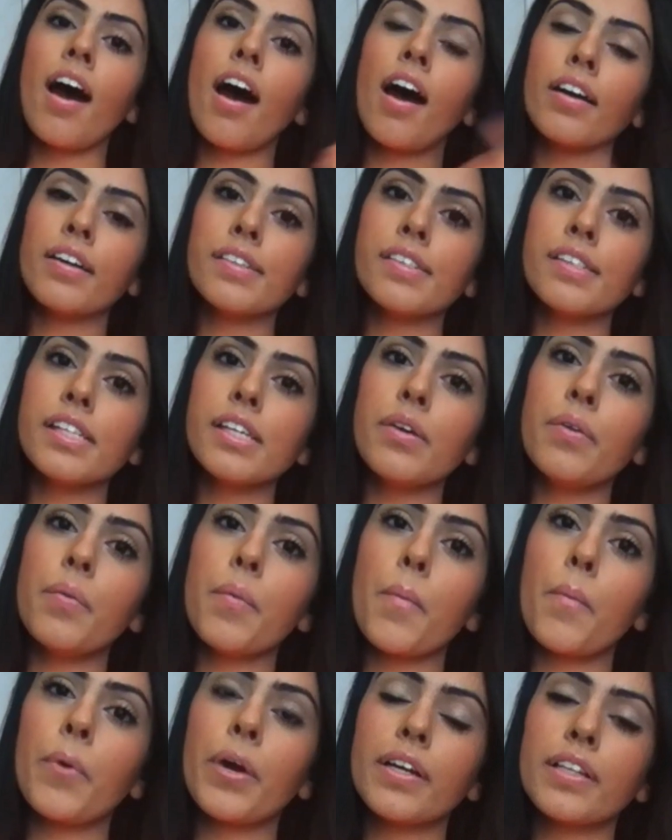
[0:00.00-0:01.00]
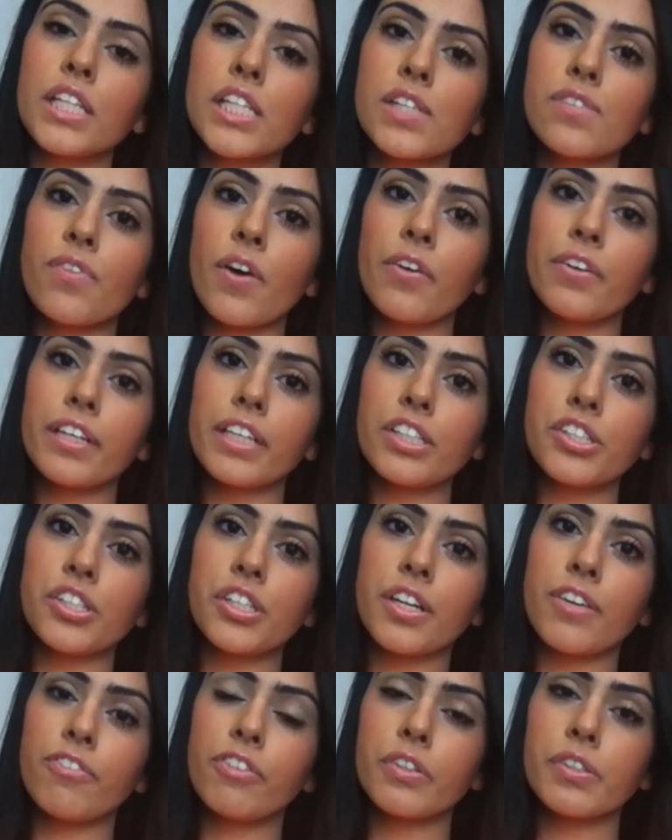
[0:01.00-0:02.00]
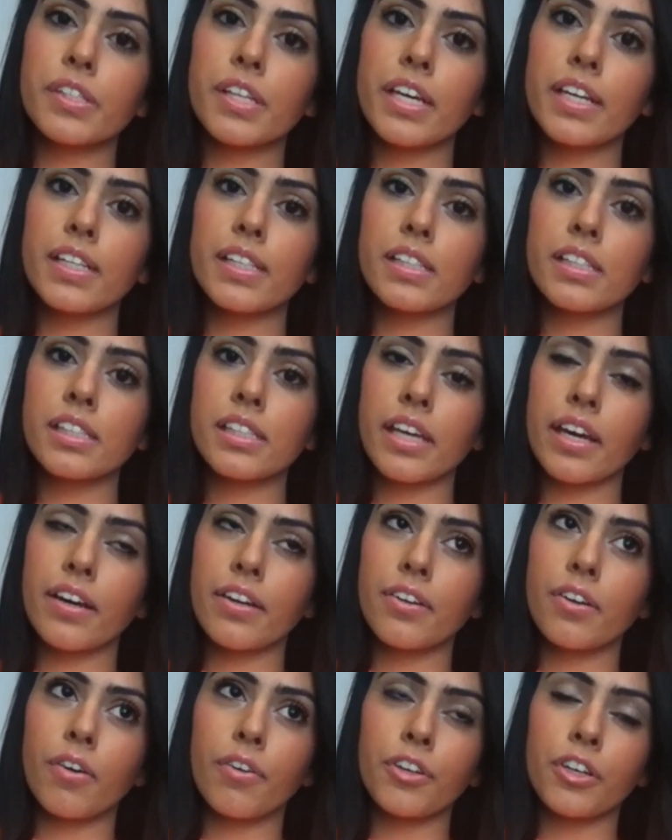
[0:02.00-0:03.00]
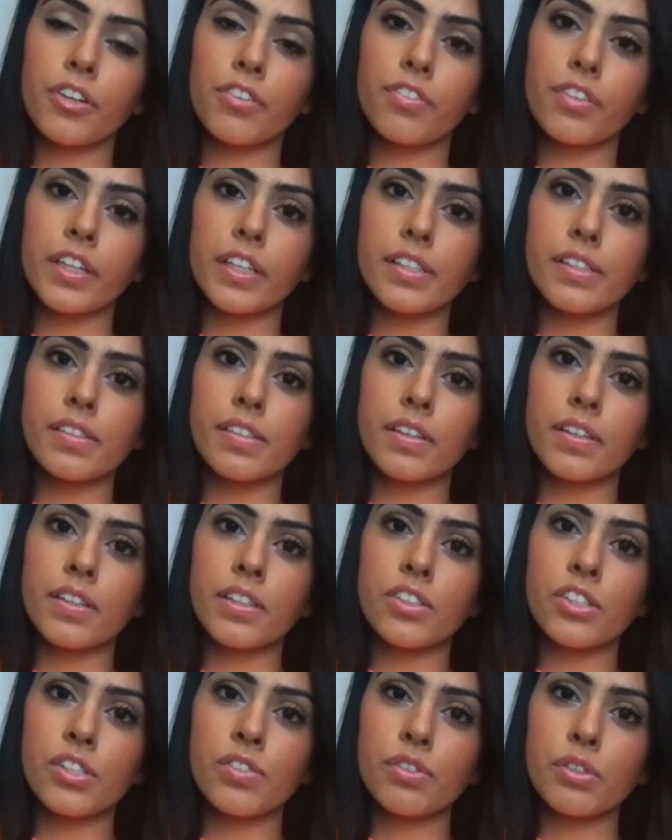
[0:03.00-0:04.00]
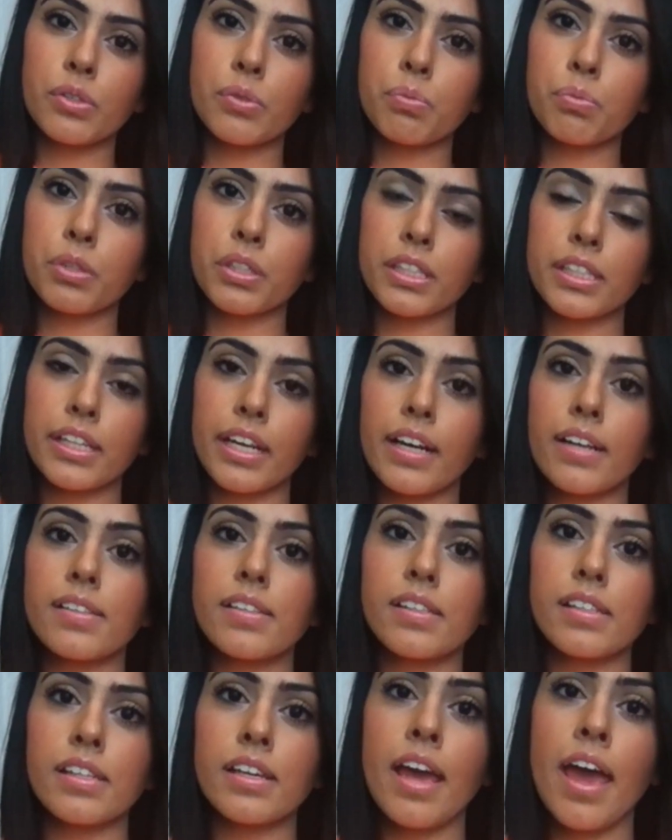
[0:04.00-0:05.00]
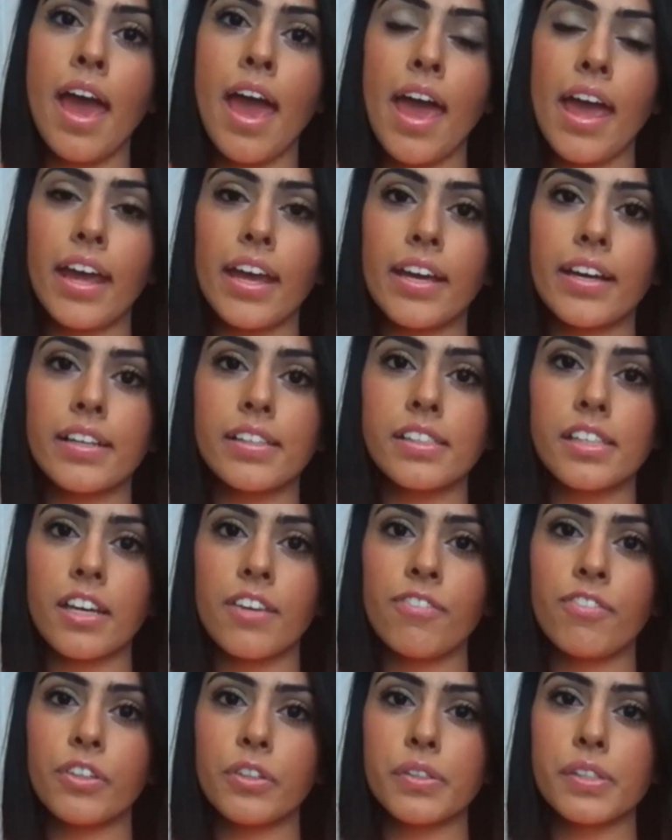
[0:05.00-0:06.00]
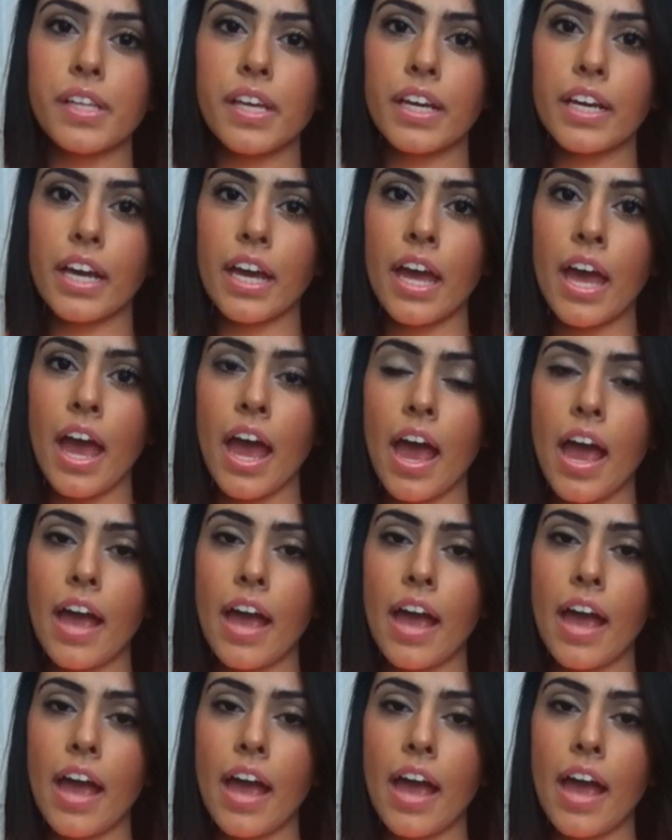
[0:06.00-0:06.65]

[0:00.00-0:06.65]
Honestly, wearing this foundation, it feels like sand on your face. Like it just feels really nasty, and it feels like